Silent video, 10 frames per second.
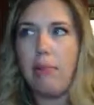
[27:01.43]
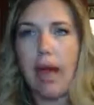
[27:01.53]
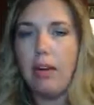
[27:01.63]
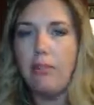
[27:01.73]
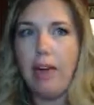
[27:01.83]
and
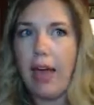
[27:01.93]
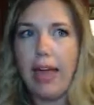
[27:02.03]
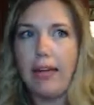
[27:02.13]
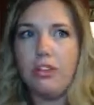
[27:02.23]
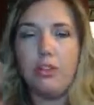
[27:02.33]

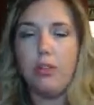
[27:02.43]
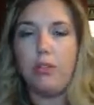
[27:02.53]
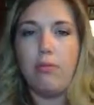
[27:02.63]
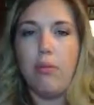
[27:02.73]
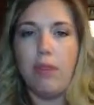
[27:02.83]
modified to
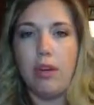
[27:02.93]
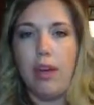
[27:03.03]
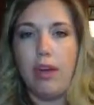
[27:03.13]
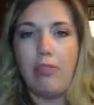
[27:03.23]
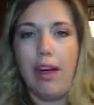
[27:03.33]
a remote
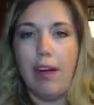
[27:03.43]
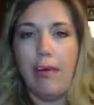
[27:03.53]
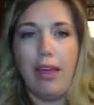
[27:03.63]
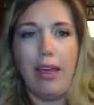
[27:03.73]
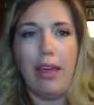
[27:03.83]
learning
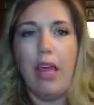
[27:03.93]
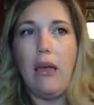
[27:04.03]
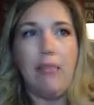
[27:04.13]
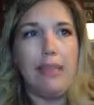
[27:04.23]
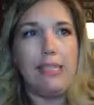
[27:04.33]
environment. Like
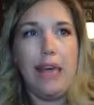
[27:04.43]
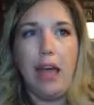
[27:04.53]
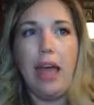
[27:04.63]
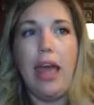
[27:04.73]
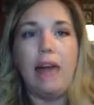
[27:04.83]
my
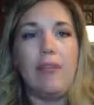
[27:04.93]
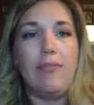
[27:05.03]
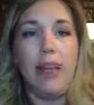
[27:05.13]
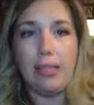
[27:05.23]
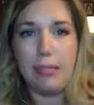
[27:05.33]
son
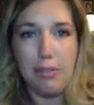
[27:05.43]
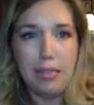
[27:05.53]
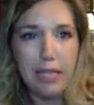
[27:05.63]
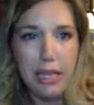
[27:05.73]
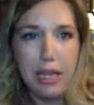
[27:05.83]
has flexible
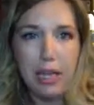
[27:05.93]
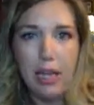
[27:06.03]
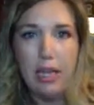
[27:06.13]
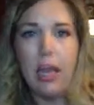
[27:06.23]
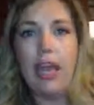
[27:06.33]

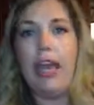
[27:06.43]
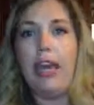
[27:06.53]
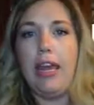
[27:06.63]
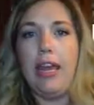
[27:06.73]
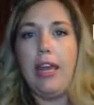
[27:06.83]
seating
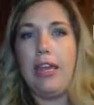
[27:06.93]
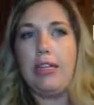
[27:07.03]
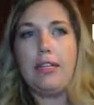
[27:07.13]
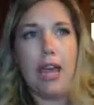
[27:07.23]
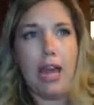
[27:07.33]
in
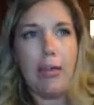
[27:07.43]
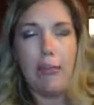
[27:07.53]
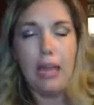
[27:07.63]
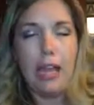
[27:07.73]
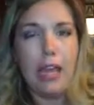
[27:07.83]
his
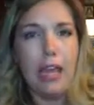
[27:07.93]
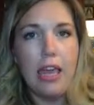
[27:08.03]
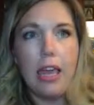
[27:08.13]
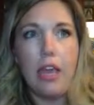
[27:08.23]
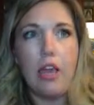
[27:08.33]
IEP.
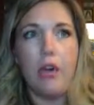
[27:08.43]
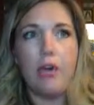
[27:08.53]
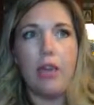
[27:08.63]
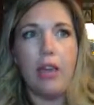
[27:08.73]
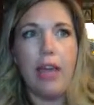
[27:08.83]
He
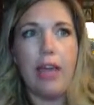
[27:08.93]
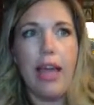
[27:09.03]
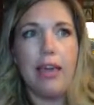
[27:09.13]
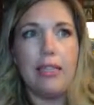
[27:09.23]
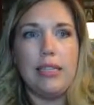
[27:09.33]
really
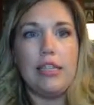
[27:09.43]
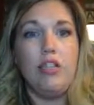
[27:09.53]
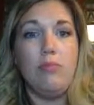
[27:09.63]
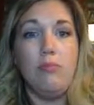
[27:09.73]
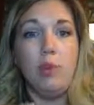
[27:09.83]
likes
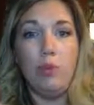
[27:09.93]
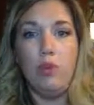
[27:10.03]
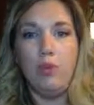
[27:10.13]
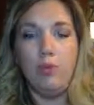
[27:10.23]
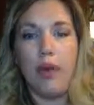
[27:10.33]
to
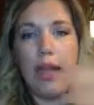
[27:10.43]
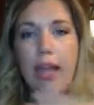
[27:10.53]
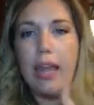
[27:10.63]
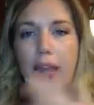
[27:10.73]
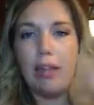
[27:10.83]
move
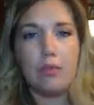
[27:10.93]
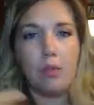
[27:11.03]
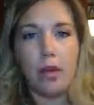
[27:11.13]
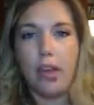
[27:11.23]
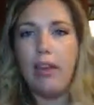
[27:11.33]
when he's
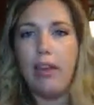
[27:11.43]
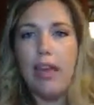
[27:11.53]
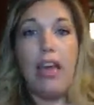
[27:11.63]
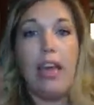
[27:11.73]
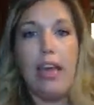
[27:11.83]
working.
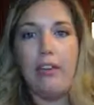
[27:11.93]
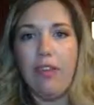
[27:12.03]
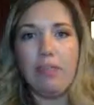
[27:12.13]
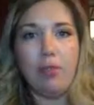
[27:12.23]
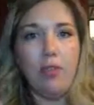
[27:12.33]
If
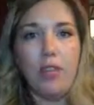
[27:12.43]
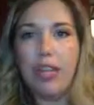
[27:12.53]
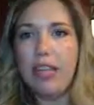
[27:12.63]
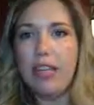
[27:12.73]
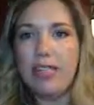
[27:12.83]
he's
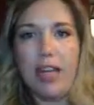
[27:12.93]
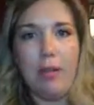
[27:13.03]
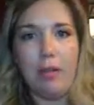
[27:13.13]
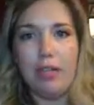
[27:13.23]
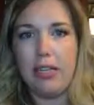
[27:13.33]
moving, he's
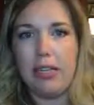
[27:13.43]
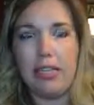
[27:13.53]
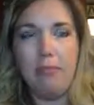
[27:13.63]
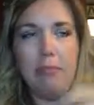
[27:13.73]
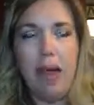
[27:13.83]
able to
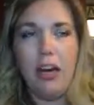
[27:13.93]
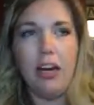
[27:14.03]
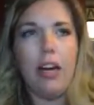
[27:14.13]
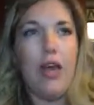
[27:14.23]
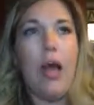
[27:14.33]
listen
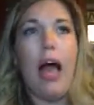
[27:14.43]
better.